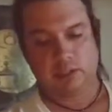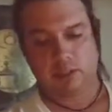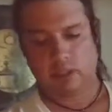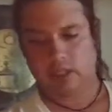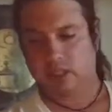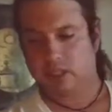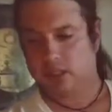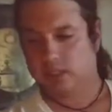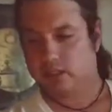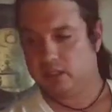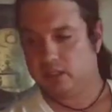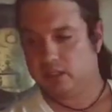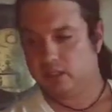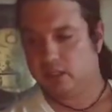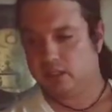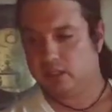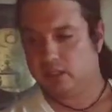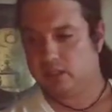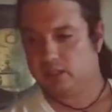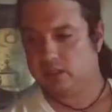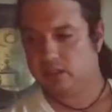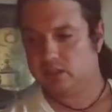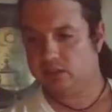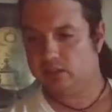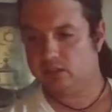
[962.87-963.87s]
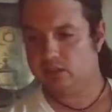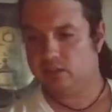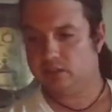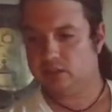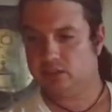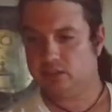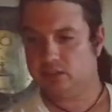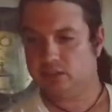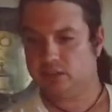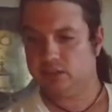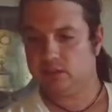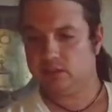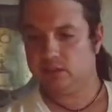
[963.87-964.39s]
And, alright,
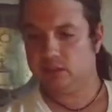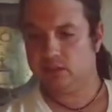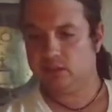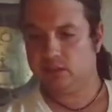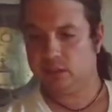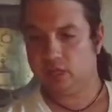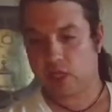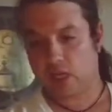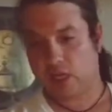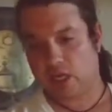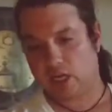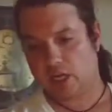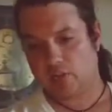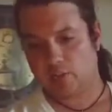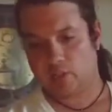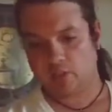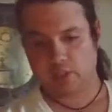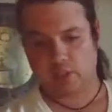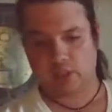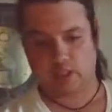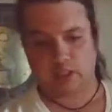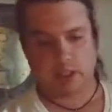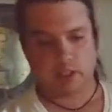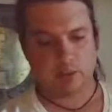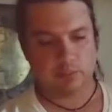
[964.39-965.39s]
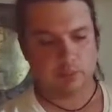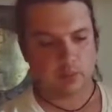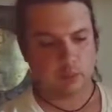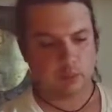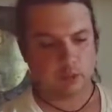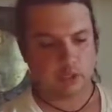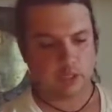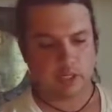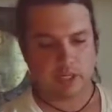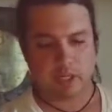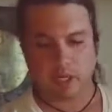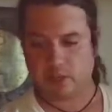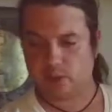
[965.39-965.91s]
well, I'll
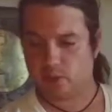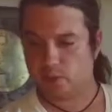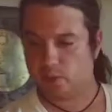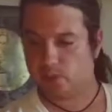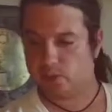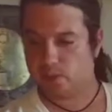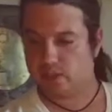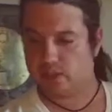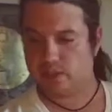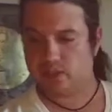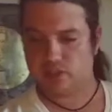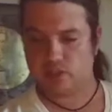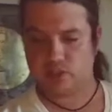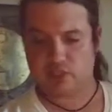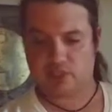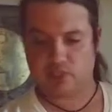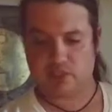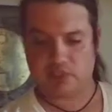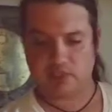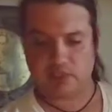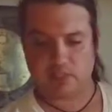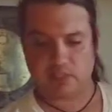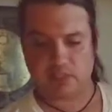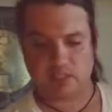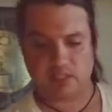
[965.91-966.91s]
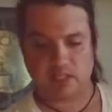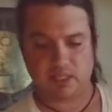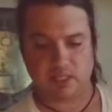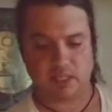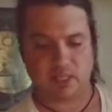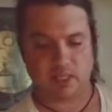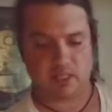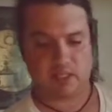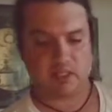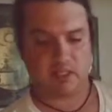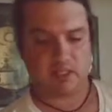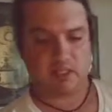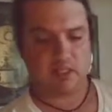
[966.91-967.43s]
pour another one in just a minute
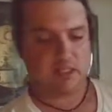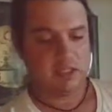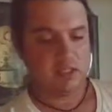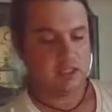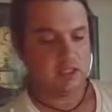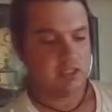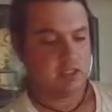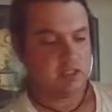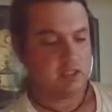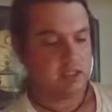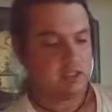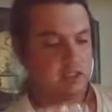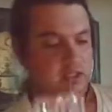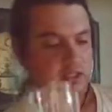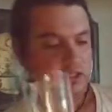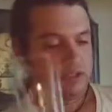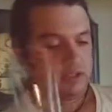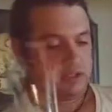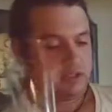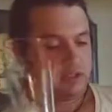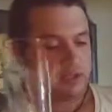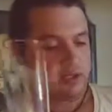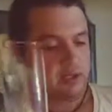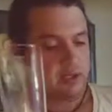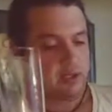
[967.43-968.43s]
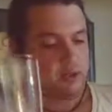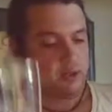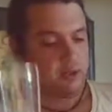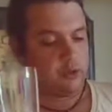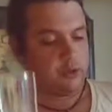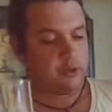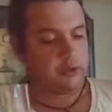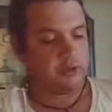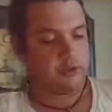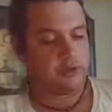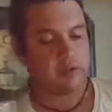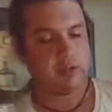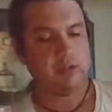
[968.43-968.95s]
here.
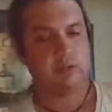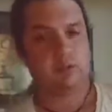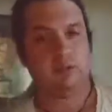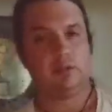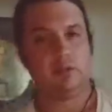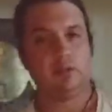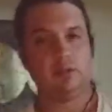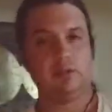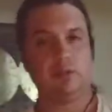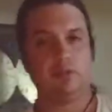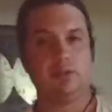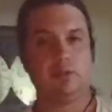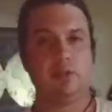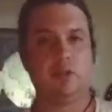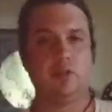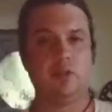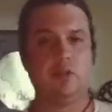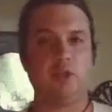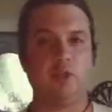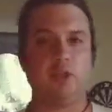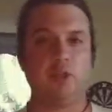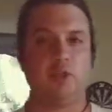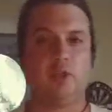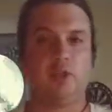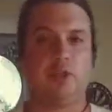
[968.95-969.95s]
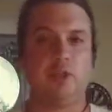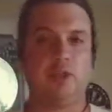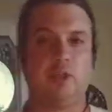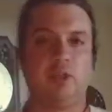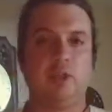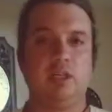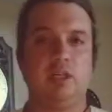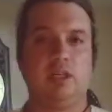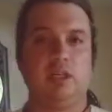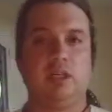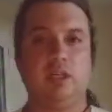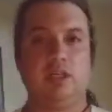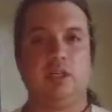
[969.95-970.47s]
Salud, Peru,
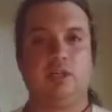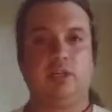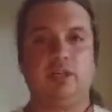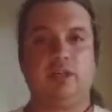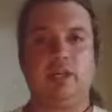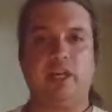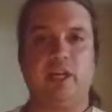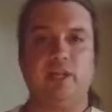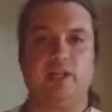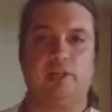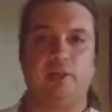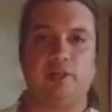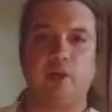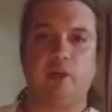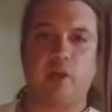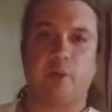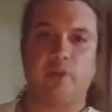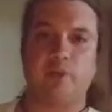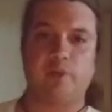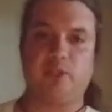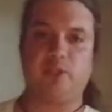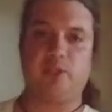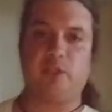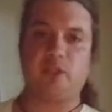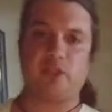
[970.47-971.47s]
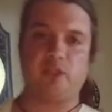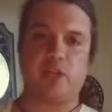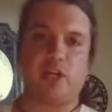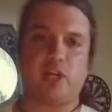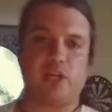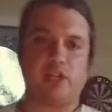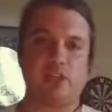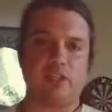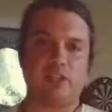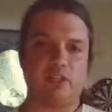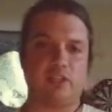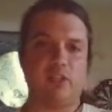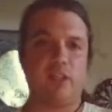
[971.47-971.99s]
International Garbage Truck
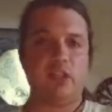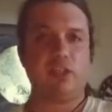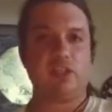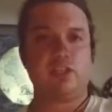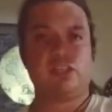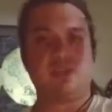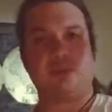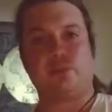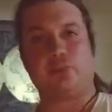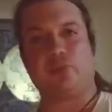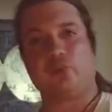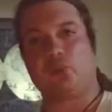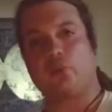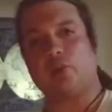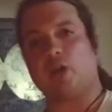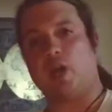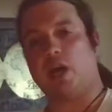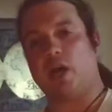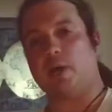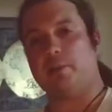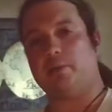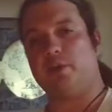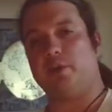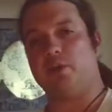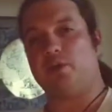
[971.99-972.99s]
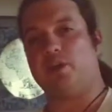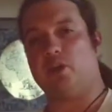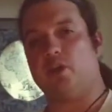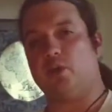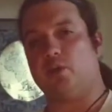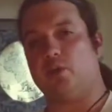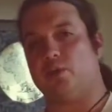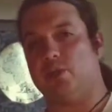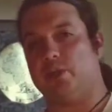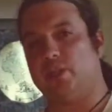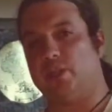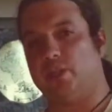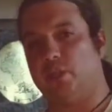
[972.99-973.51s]
Challenge. Subscribe, you
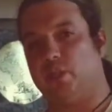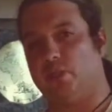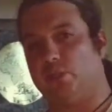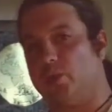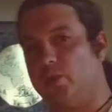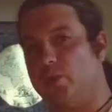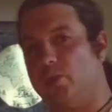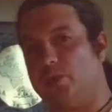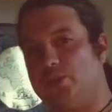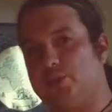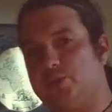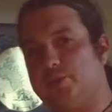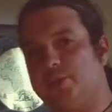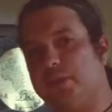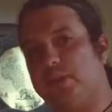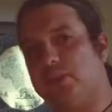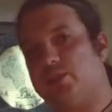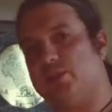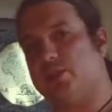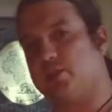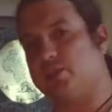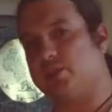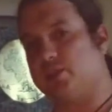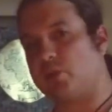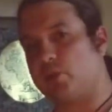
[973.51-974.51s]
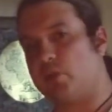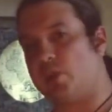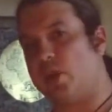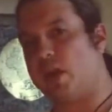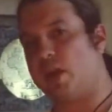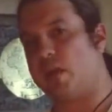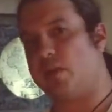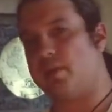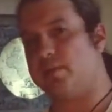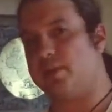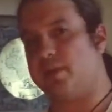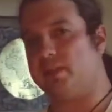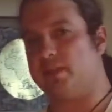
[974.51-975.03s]
know the whole spiel.
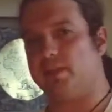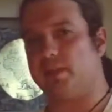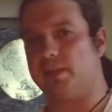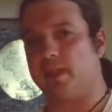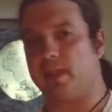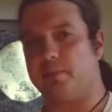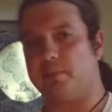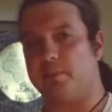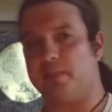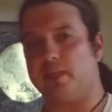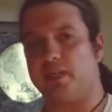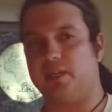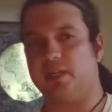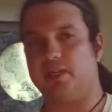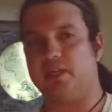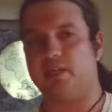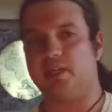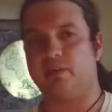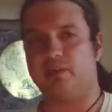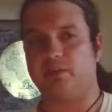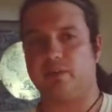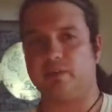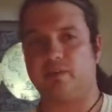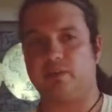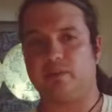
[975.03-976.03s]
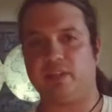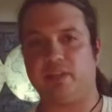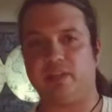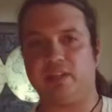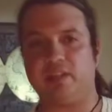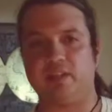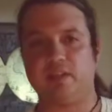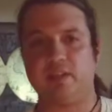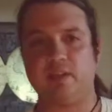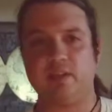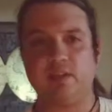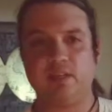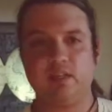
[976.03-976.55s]
Subscribe, hit the like button,
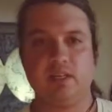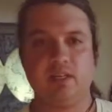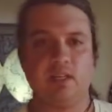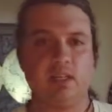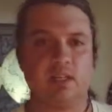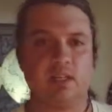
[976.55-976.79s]
everything.